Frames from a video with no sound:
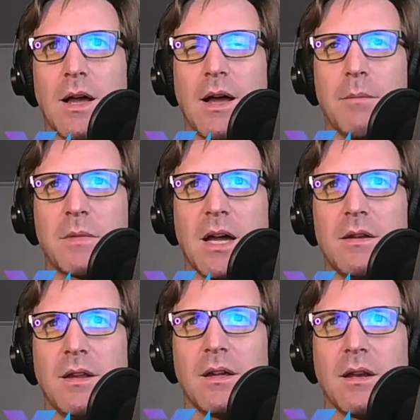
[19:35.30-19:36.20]
I'm kind of
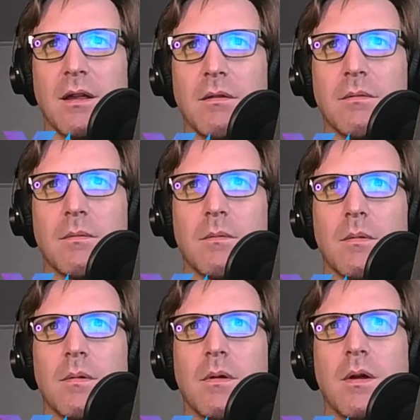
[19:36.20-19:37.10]
digging it.
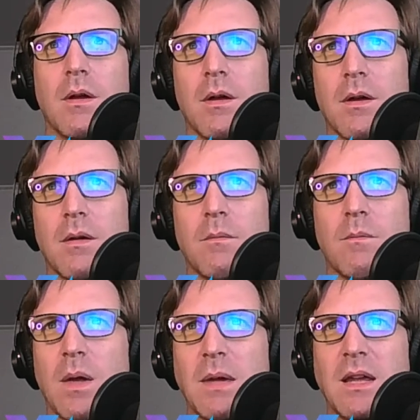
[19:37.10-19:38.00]
Maybe